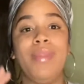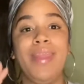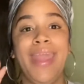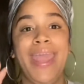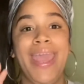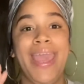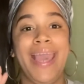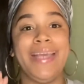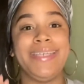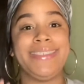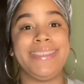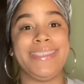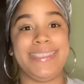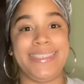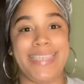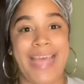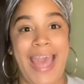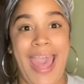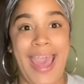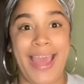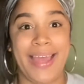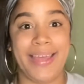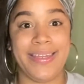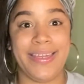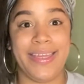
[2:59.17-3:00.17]

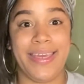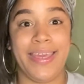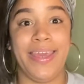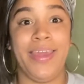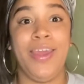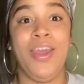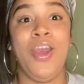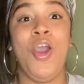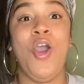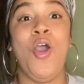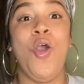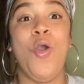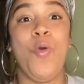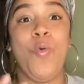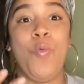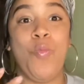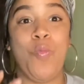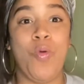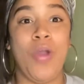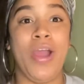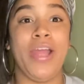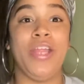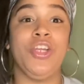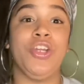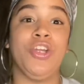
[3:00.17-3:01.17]
exactly what you're